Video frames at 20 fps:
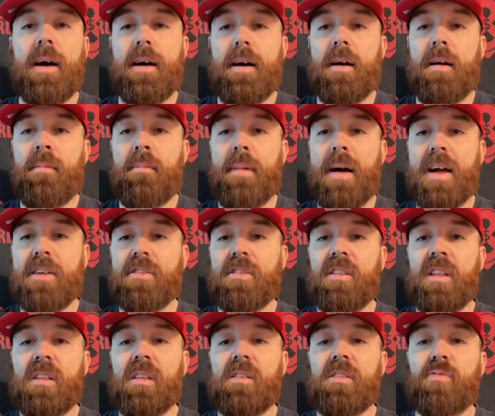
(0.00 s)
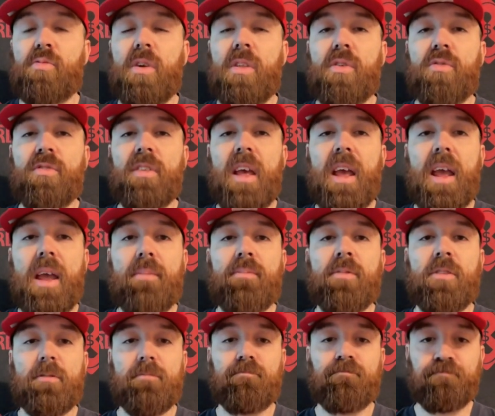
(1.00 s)
Um, I just think this is one of those
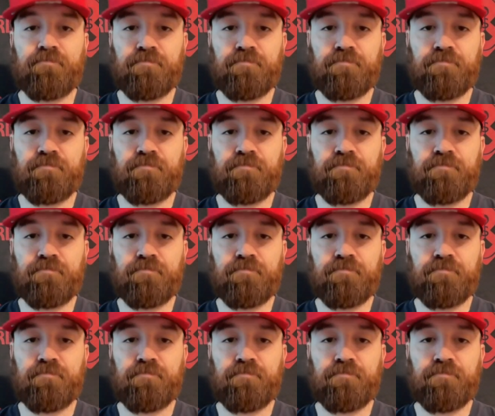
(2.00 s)
games